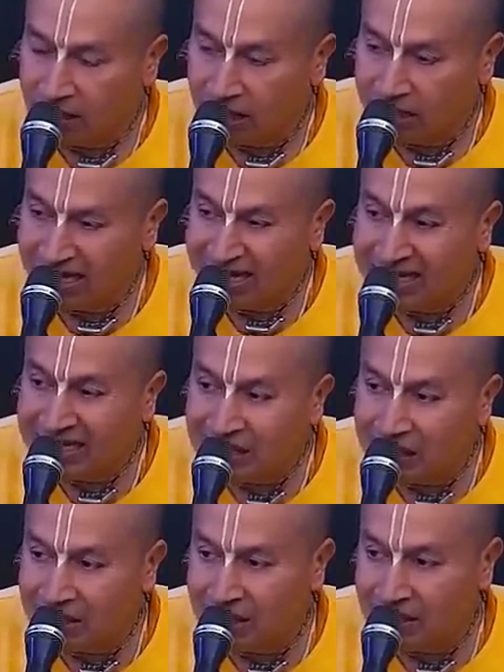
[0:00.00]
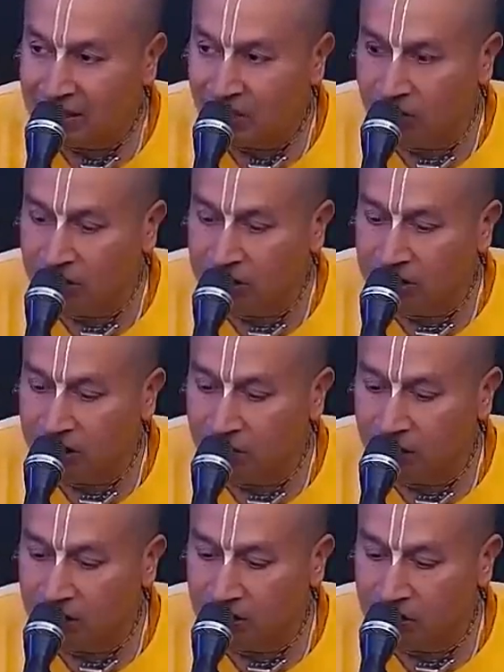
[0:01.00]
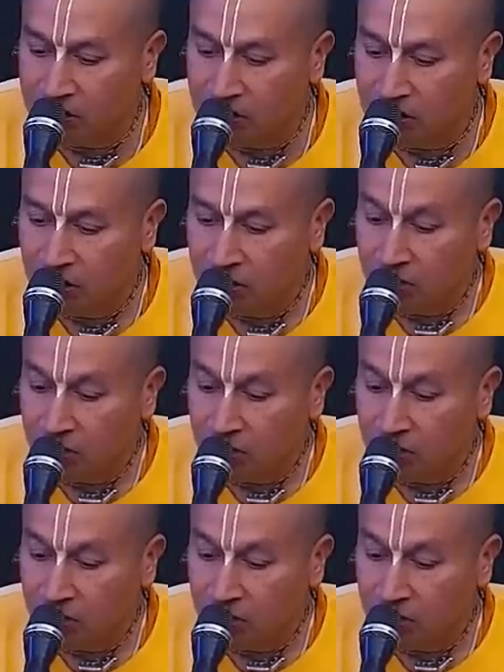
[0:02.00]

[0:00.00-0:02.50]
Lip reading: and insulting the Vaishnavas.